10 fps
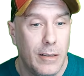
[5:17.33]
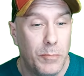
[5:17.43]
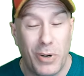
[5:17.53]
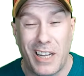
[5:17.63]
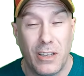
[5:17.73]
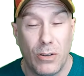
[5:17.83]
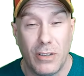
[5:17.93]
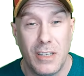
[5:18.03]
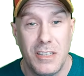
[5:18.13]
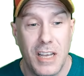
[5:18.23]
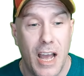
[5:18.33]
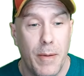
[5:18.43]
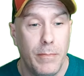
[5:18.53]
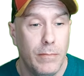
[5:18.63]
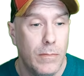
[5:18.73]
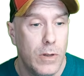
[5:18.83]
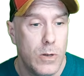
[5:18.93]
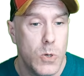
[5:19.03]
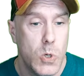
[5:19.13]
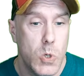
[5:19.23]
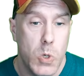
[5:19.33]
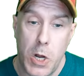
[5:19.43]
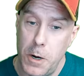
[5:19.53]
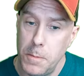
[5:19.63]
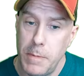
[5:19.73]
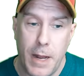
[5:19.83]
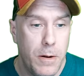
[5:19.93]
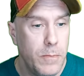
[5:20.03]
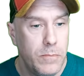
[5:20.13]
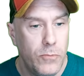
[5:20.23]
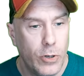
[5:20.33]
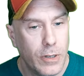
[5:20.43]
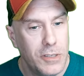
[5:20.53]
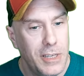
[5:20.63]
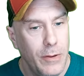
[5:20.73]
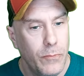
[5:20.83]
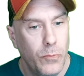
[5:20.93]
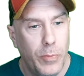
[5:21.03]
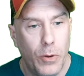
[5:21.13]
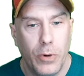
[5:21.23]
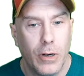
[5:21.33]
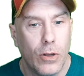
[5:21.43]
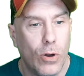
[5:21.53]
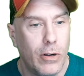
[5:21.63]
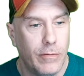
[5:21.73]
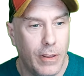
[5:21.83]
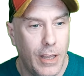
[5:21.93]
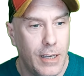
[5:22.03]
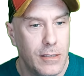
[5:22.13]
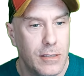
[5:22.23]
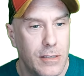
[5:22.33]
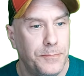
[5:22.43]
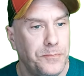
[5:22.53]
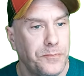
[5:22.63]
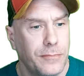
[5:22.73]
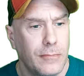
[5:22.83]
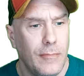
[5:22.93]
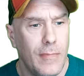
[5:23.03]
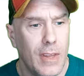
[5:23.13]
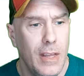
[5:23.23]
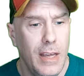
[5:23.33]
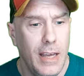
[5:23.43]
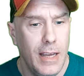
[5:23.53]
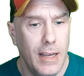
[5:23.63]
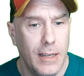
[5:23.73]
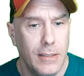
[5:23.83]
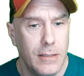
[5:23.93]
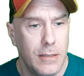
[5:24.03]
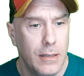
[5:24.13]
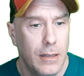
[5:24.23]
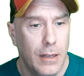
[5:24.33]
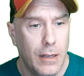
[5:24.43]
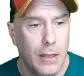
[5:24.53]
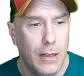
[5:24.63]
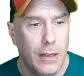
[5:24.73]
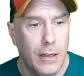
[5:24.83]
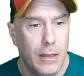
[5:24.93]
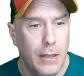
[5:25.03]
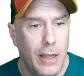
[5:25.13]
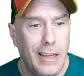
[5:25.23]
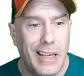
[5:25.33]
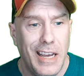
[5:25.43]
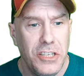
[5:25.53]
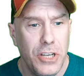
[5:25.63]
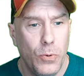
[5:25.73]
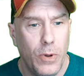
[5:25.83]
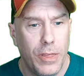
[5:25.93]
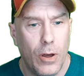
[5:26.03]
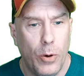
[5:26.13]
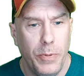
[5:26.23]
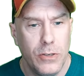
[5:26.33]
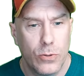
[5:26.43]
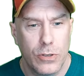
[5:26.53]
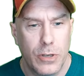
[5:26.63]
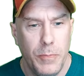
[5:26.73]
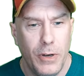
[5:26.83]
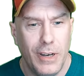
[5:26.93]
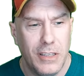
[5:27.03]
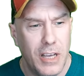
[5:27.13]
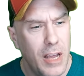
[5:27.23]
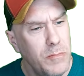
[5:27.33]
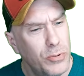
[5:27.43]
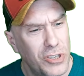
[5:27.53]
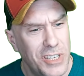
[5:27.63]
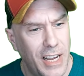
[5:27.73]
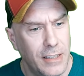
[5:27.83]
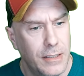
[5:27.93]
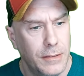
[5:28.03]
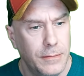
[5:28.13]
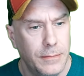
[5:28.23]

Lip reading: practical exam. I don't know. We're going to see, but we're going to go over this. And engaging with the open source community, 10%.